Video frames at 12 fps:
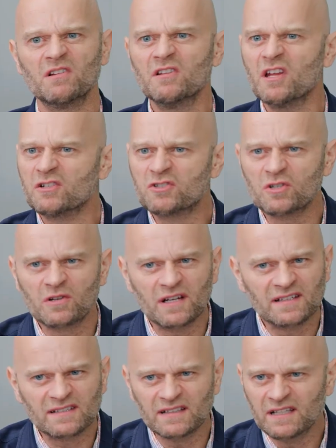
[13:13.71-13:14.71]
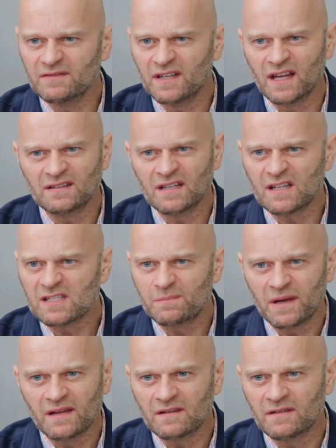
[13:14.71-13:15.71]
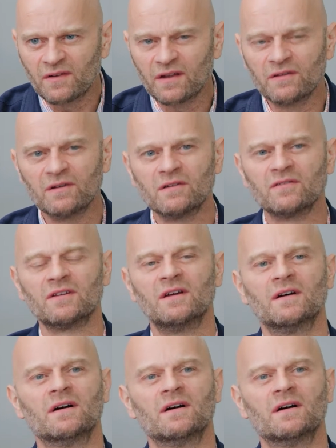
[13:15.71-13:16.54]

luxurious living at the expense of others,